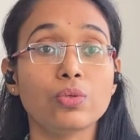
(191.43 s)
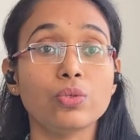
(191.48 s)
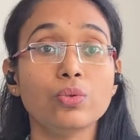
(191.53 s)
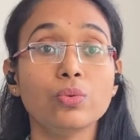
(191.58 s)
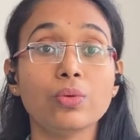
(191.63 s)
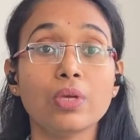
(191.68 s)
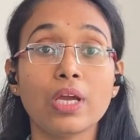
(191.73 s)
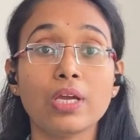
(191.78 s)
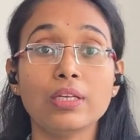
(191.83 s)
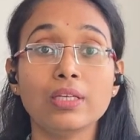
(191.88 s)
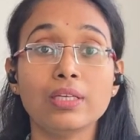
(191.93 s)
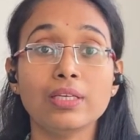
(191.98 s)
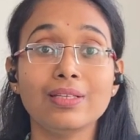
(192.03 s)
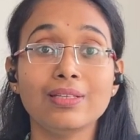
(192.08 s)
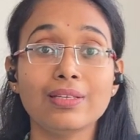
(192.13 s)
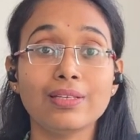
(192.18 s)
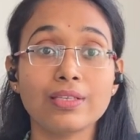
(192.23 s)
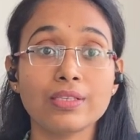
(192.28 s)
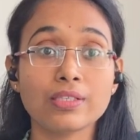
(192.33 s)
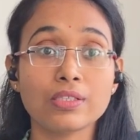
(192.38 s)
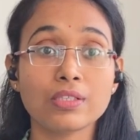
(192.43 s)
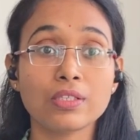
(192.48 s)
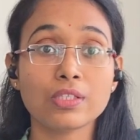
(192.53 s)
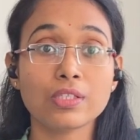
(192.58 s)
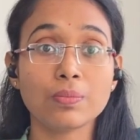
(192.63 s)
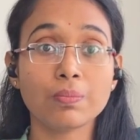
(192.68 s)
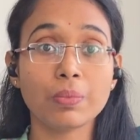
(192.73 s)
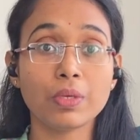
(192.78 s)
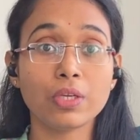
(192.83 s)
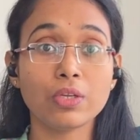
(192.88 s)
You can increase the
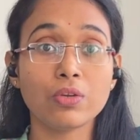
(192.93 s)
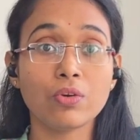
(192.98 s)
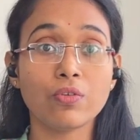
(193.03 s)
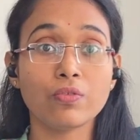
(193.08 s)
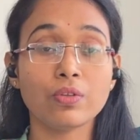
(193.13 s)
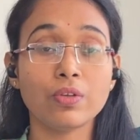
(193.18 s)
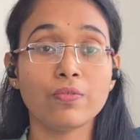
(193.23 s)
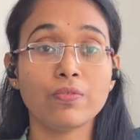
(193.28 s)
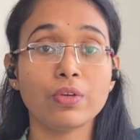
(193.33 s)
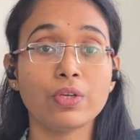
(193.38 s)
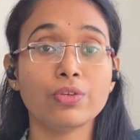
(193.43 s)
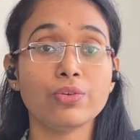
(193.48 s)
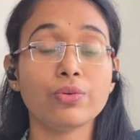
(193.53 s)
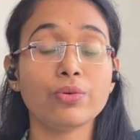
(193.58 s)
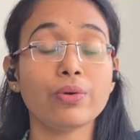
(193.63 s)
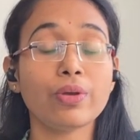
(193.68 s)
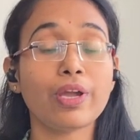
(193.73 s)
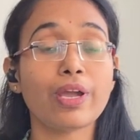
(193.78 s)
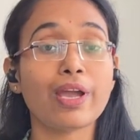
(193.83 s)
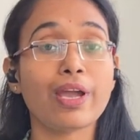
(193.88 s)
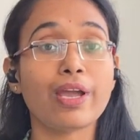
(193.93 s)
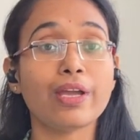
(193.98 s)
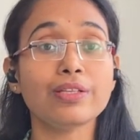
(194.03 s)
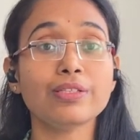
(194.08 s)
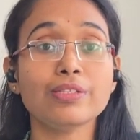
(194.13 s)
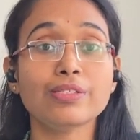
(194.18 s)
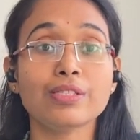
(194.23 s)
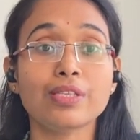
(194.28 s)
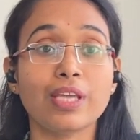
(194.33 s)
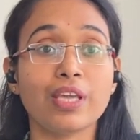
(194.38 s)
speed of the video and
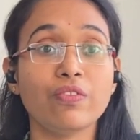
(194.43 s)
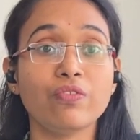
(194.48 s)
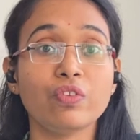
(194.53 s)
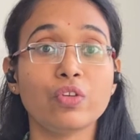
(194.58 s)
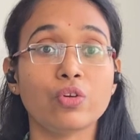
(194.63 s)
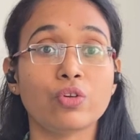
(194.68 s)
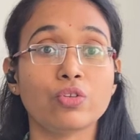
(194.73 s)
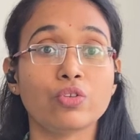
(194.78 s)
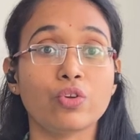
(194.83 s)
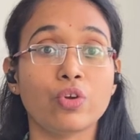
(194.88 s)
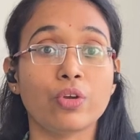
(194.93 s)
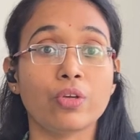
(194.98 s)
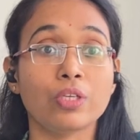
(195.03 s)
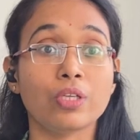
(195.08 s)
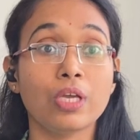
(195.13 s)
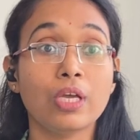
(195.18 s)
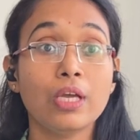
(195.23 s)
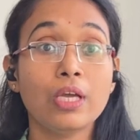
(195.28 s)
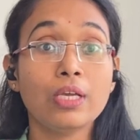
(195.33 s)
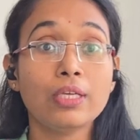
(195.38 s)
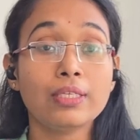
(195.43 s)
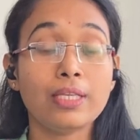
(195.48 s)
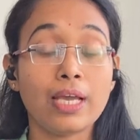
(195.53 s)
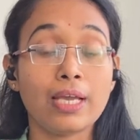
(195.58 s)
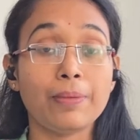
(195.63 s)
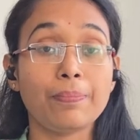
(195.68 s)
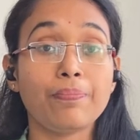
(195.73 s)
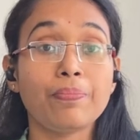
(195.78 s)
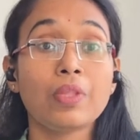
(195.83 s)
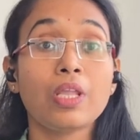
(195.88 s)
save your
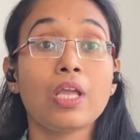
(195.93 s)
time.